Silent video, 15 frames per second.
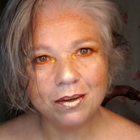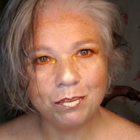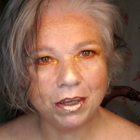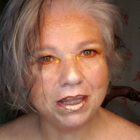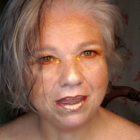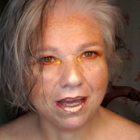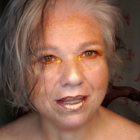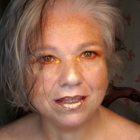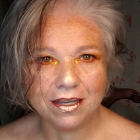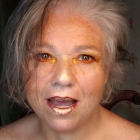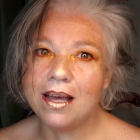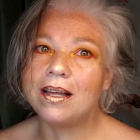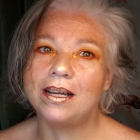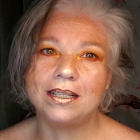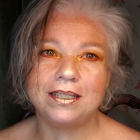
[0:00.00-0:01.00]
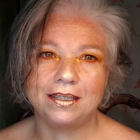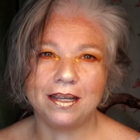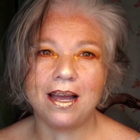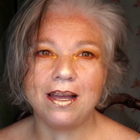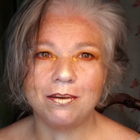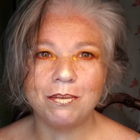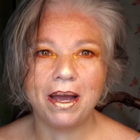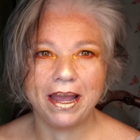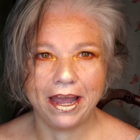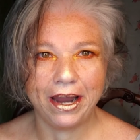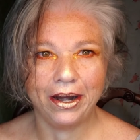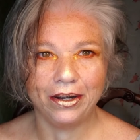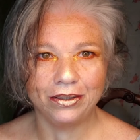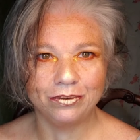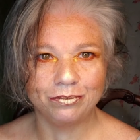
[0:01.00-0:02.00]
but that's how I style my
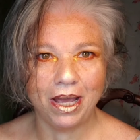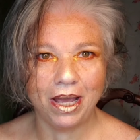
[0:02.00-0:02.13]
hair.